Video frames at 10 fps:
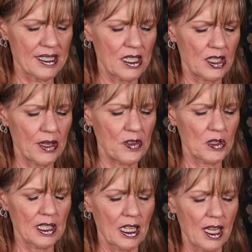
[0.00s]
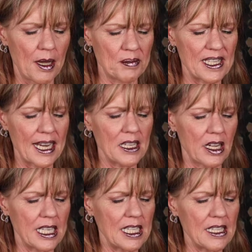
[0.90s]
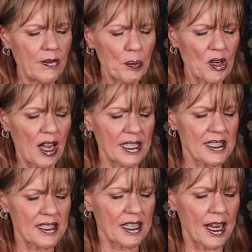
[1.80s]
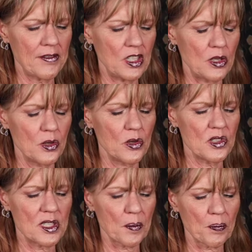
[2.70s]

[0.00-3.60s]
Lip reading: and I'll give you a little update on any of the products that I've used.